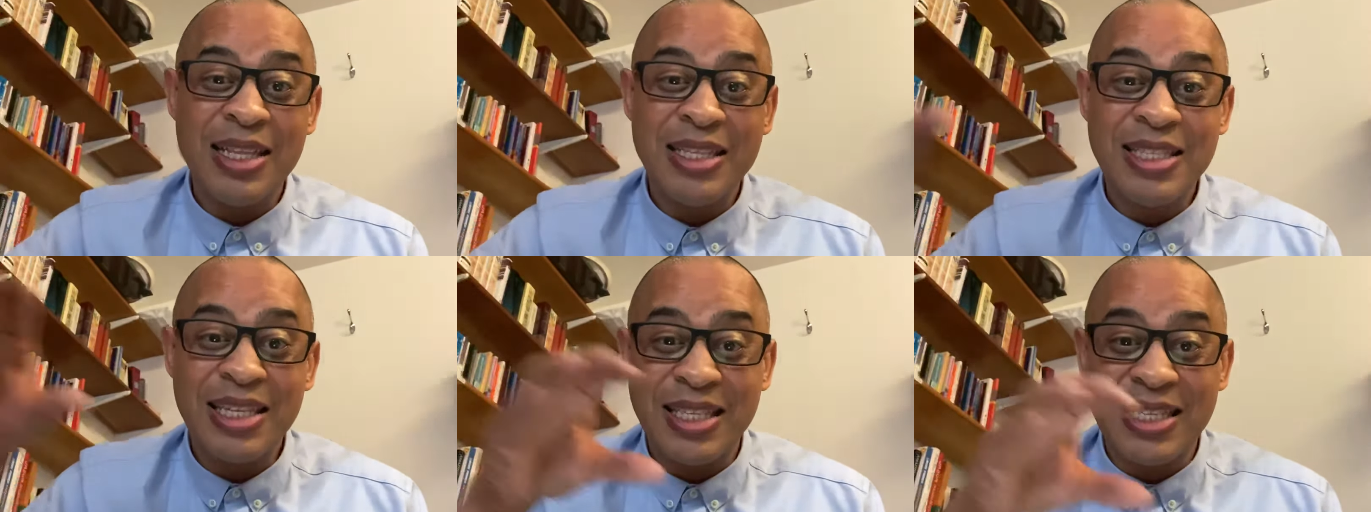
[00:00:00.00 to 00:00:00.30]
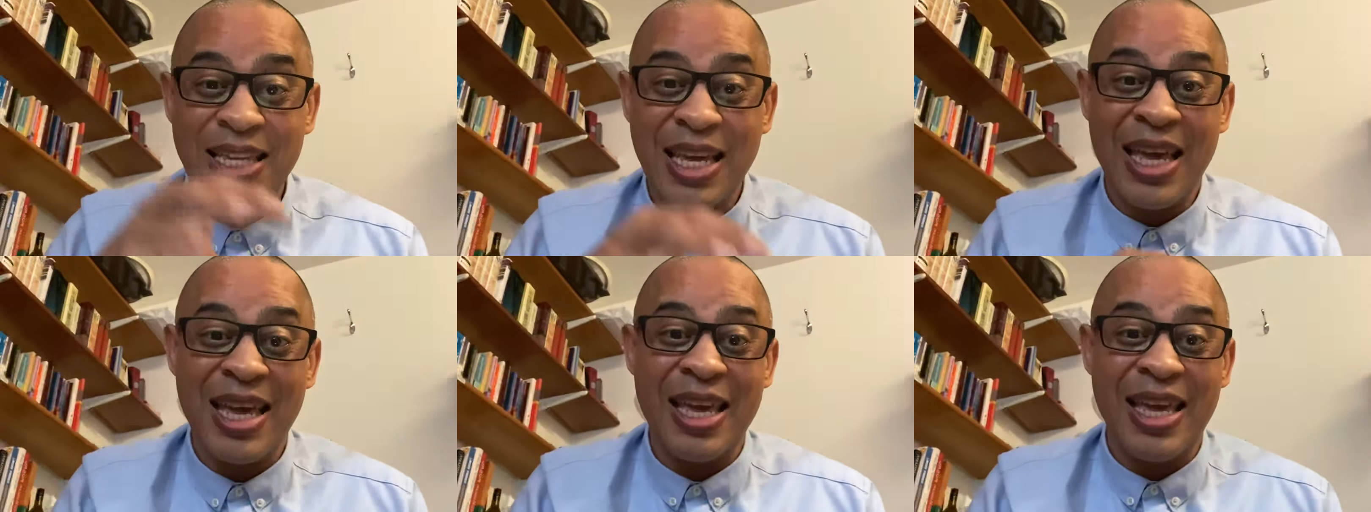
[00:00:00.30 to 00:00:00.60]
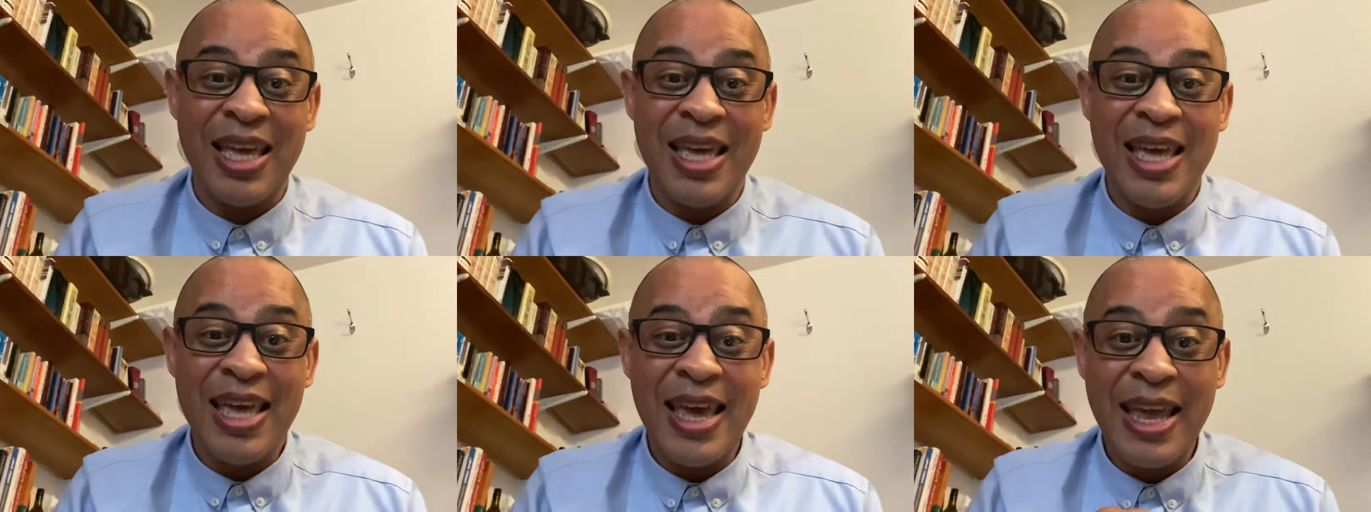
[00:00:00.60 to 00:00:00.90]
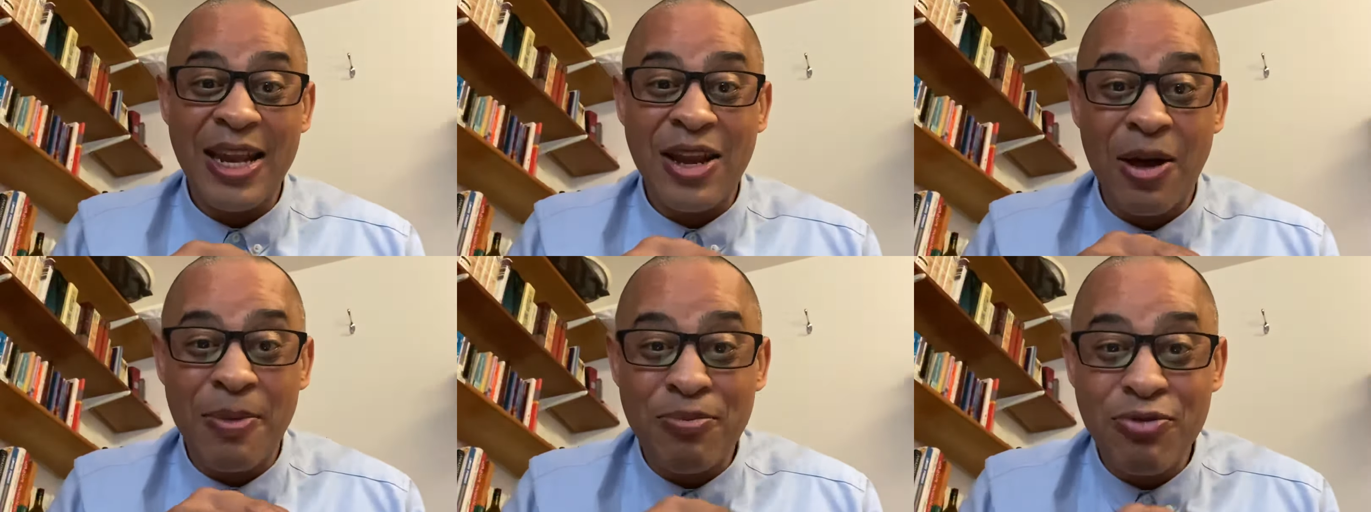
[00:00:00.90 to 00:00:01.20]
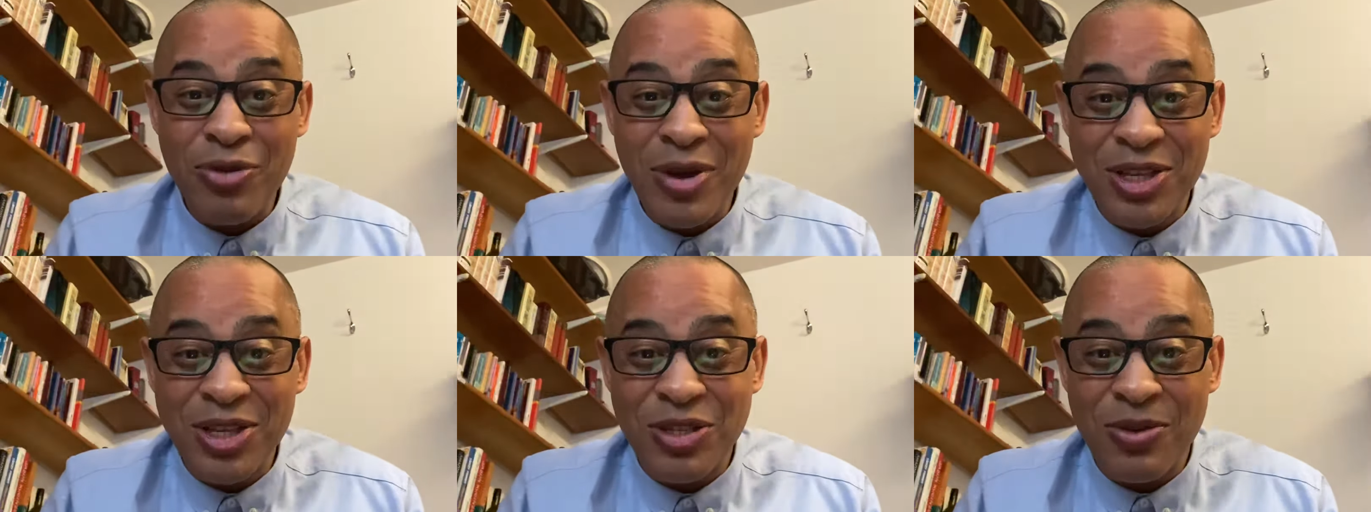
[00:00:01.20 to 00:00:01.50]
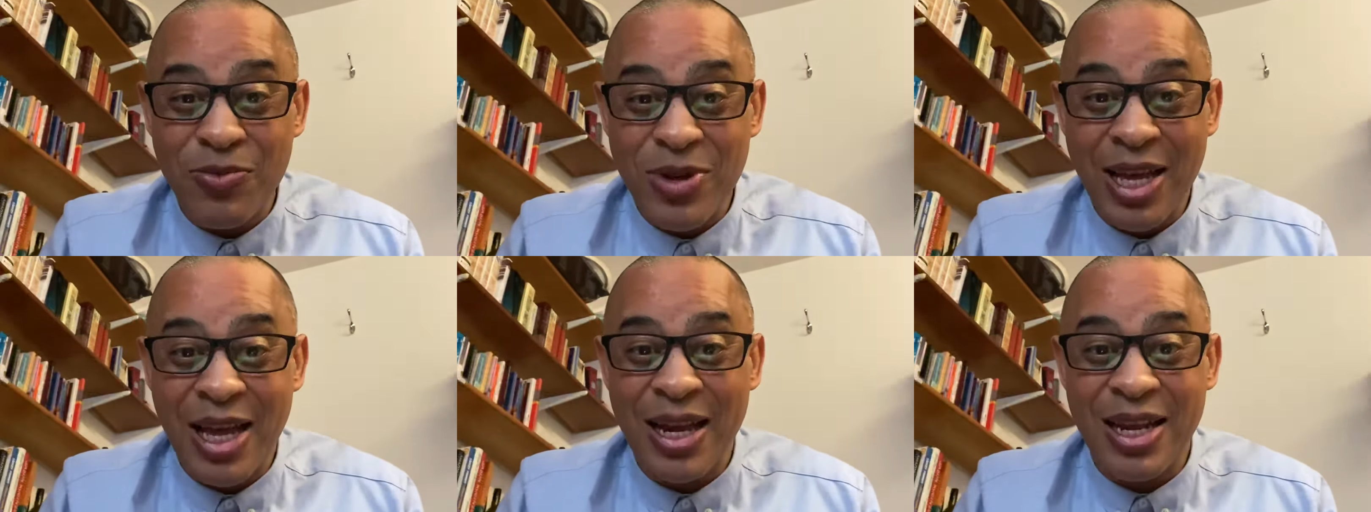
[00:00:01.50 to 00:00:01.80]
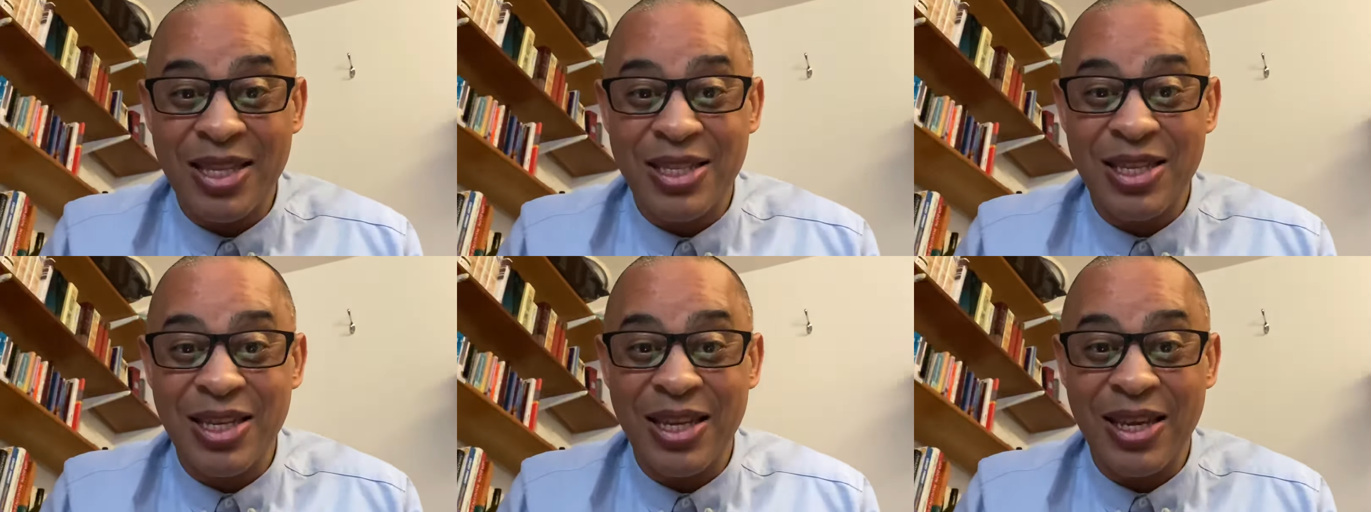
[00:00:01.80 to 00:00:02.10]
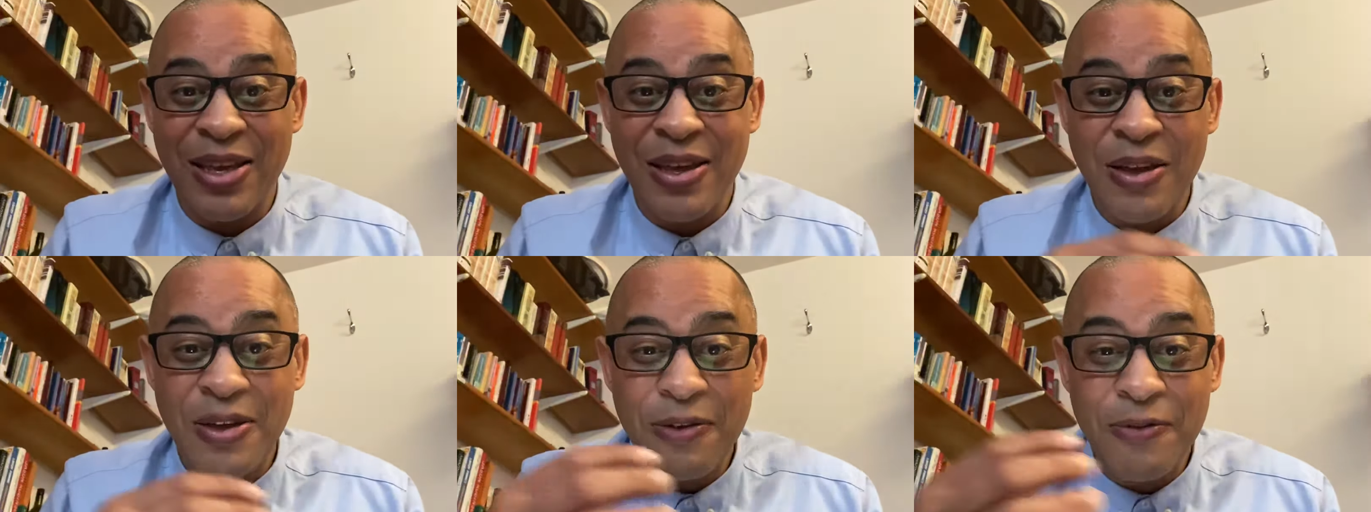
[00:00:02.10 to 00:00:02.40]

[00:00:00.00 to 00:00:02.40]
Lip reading: today in our present reality.